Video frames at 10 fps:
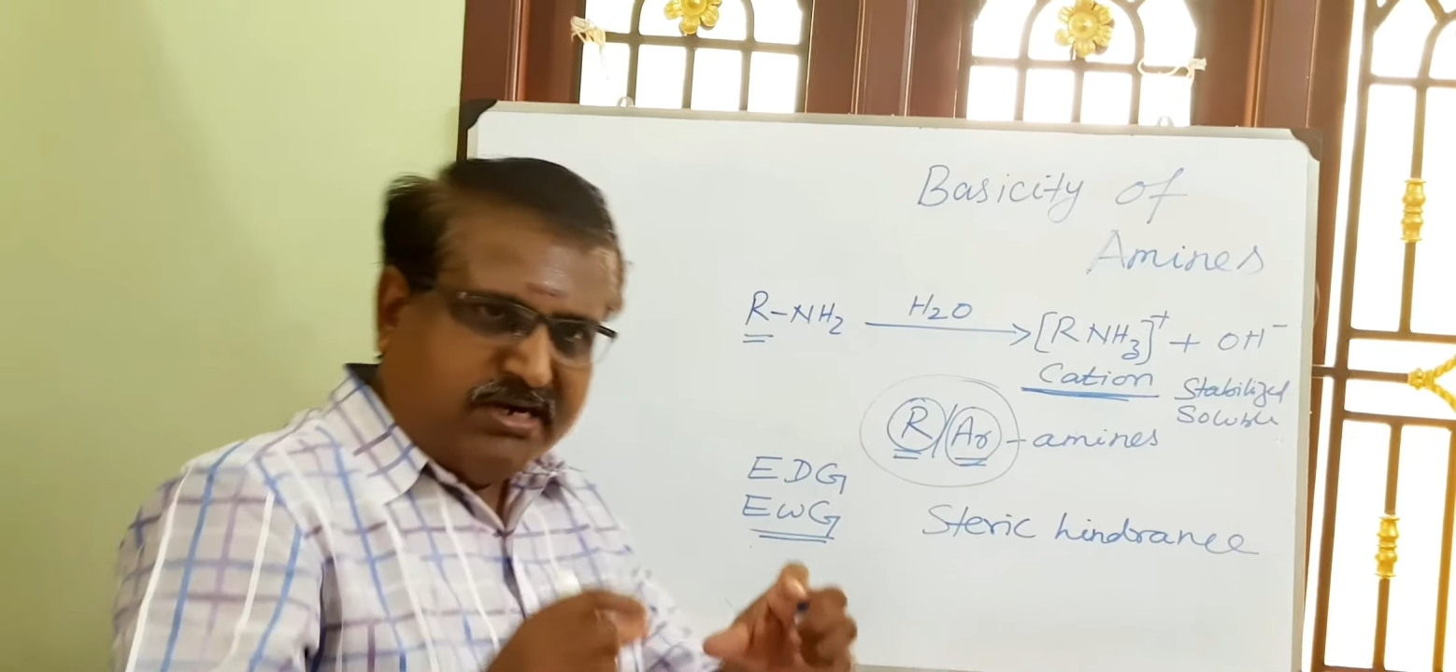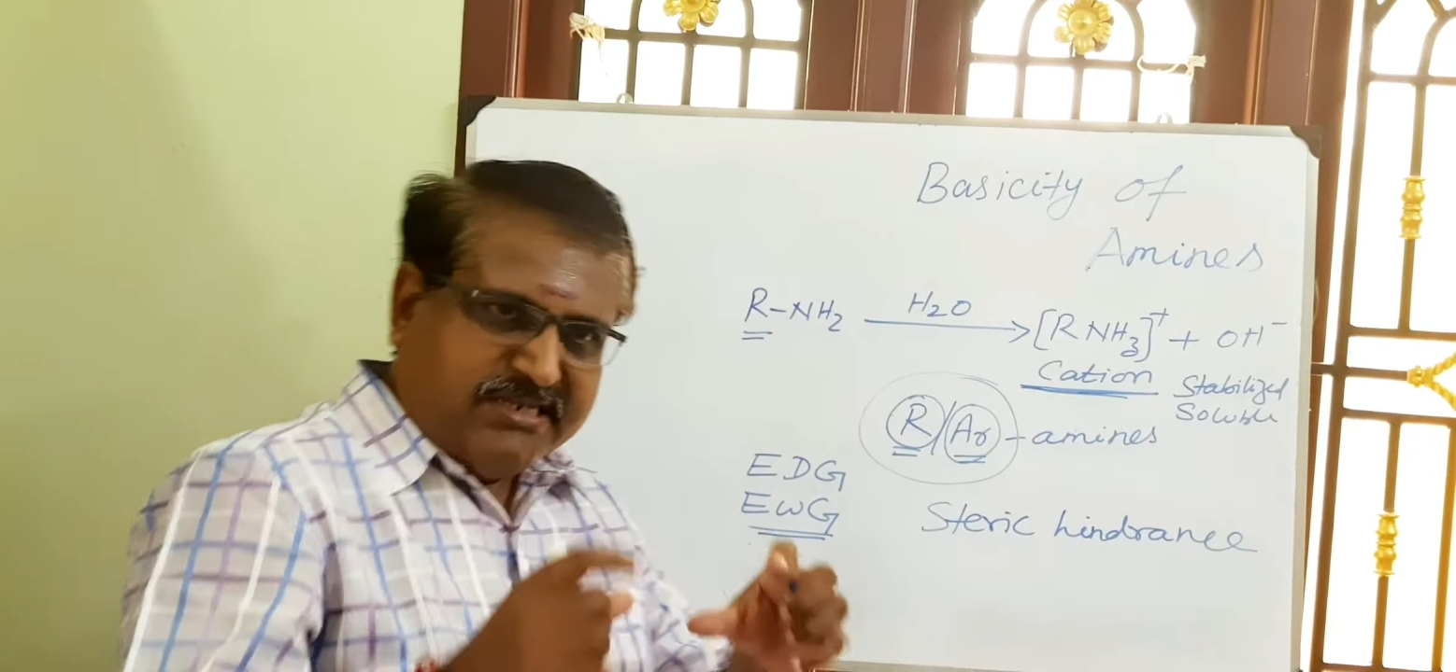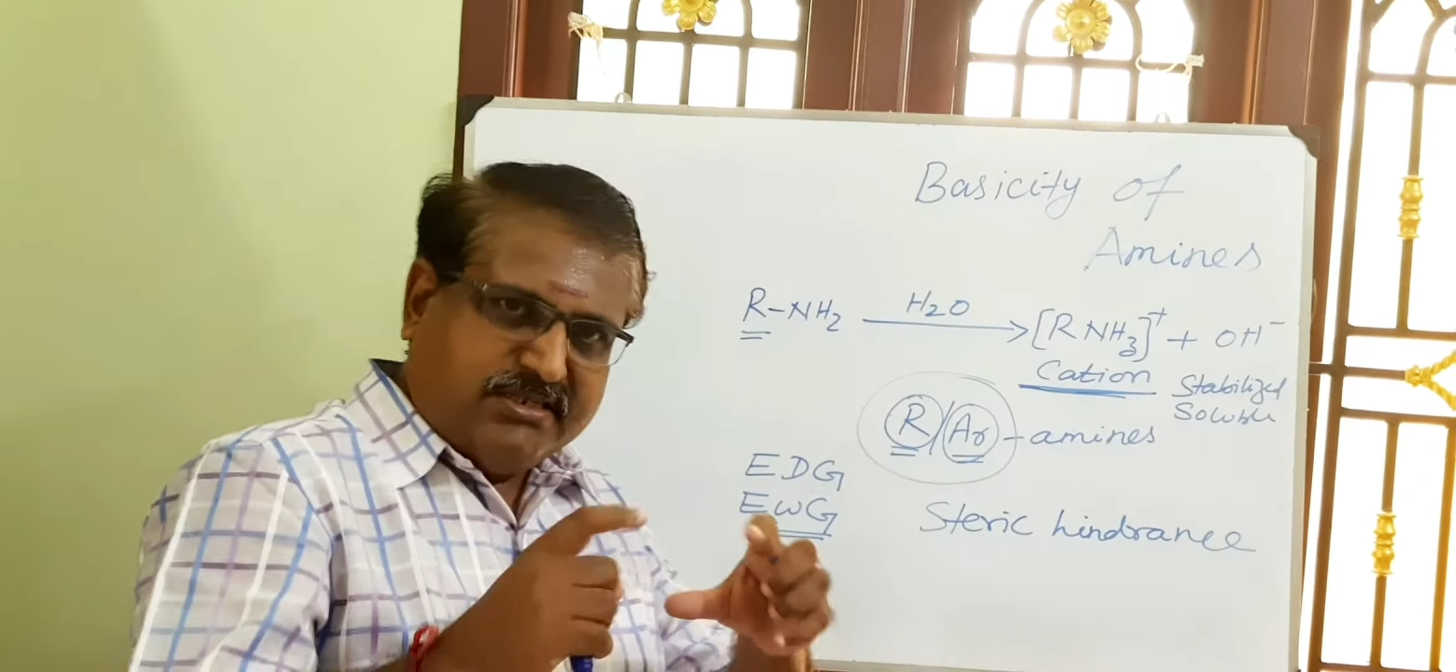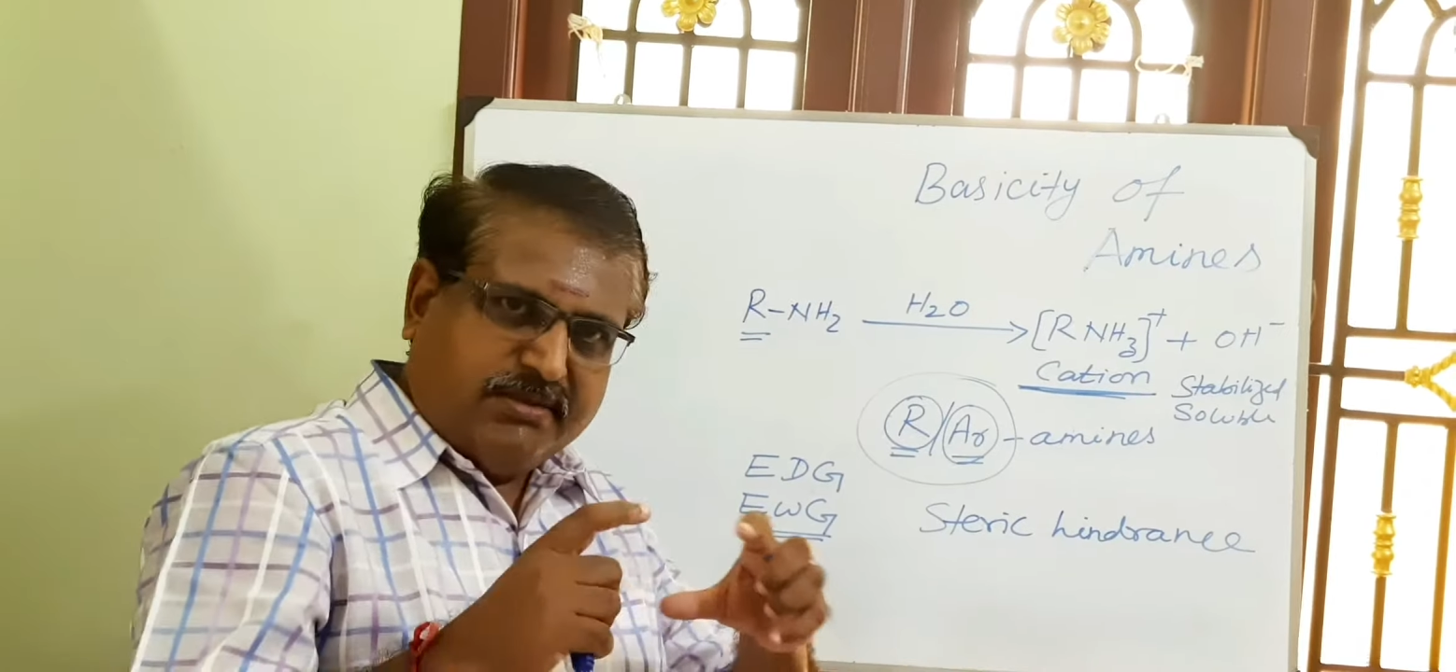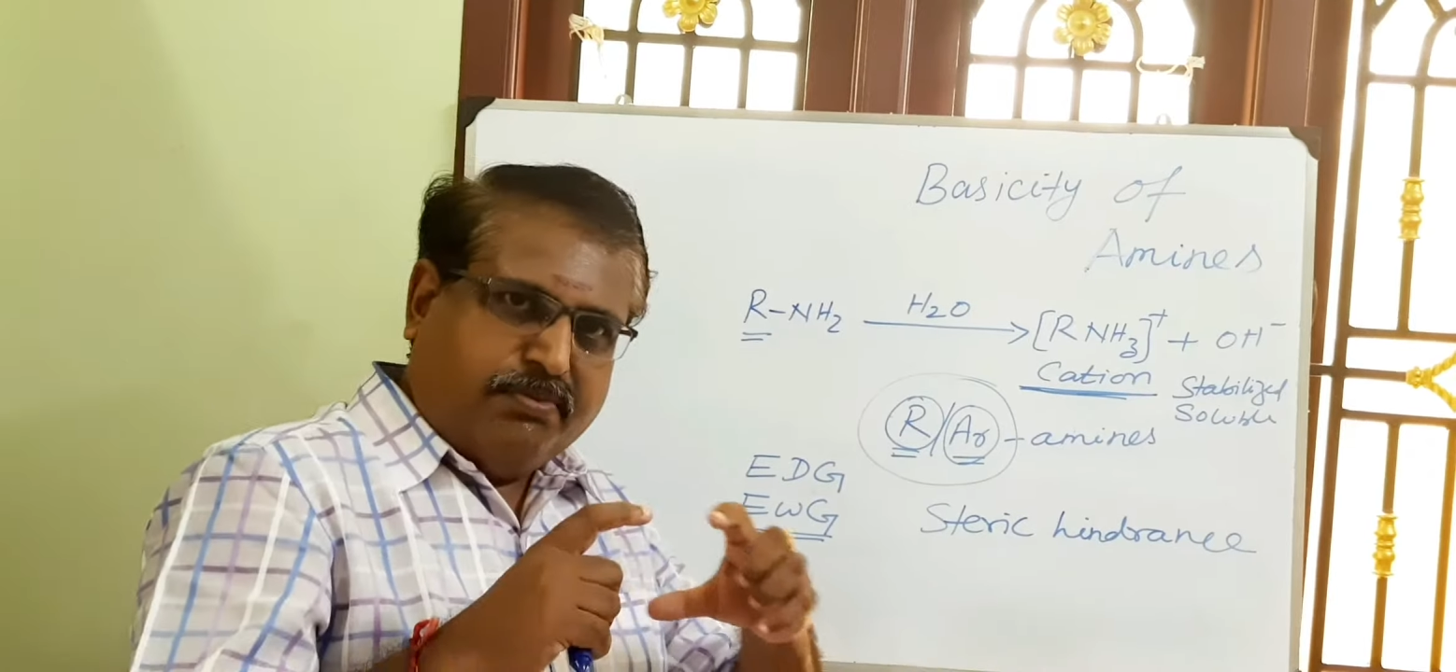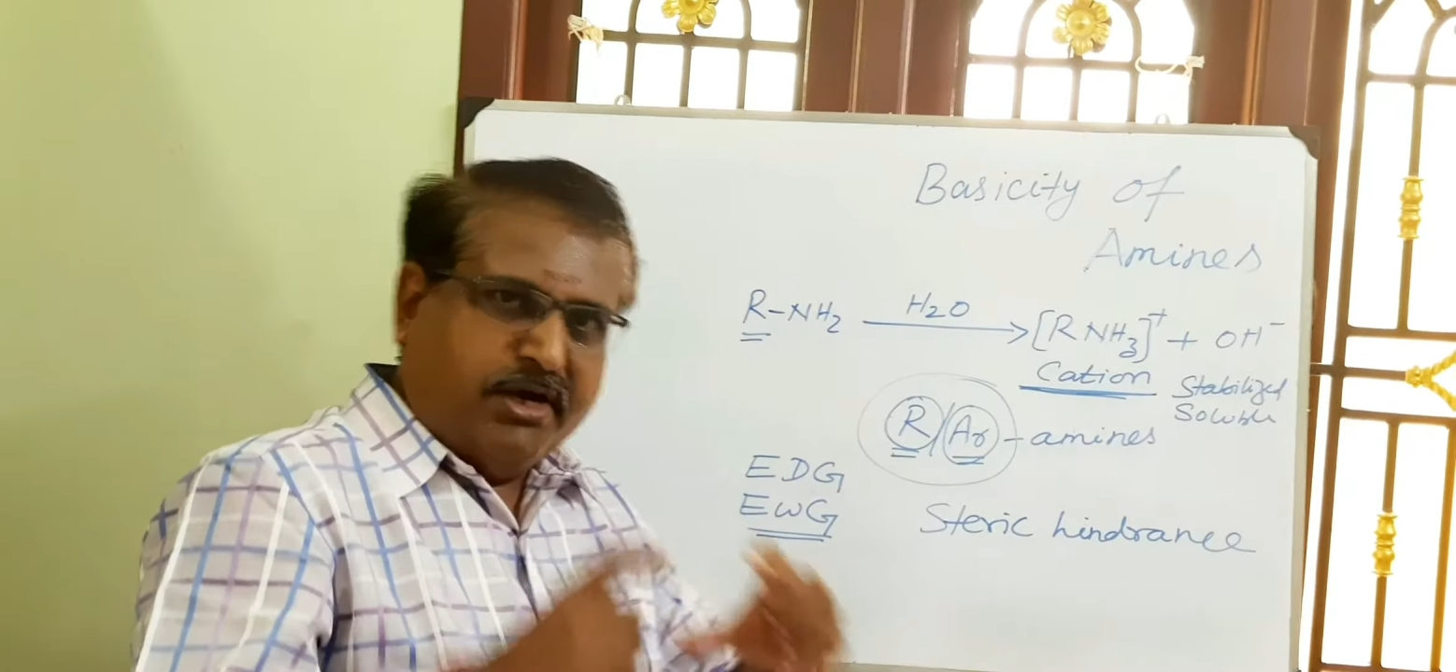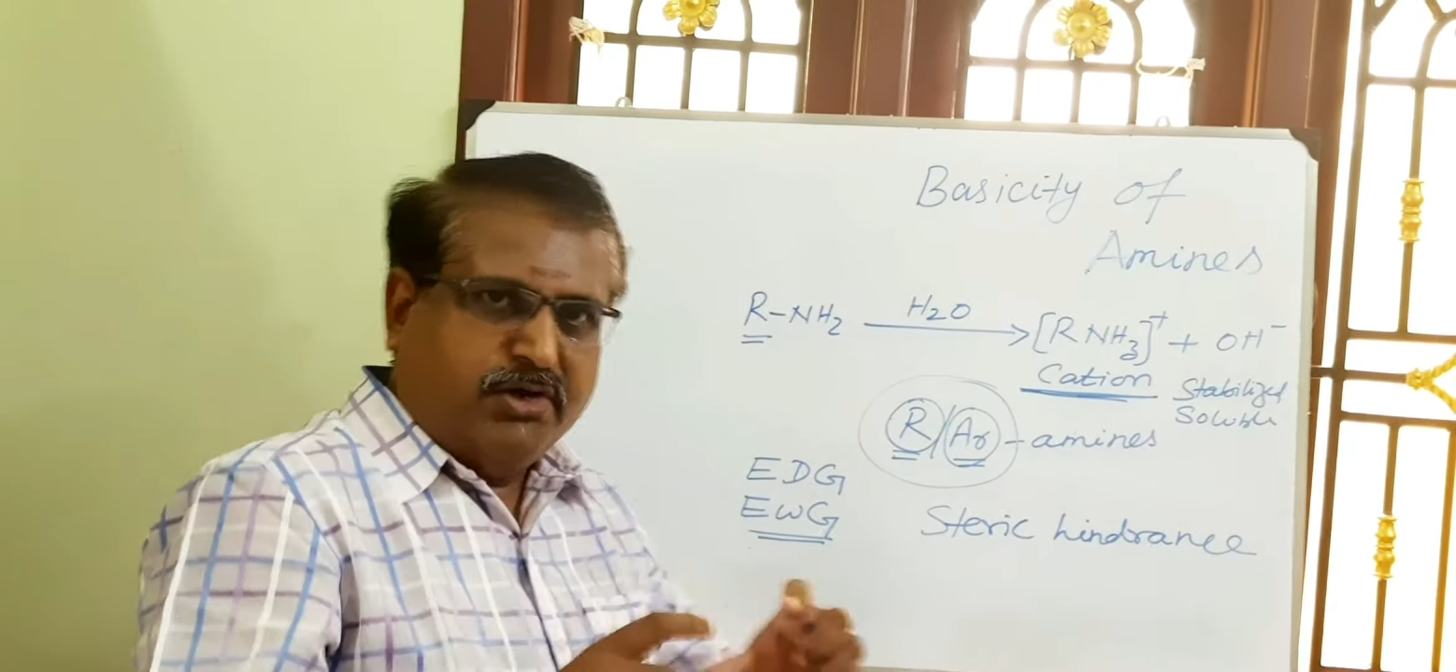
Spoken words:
is the point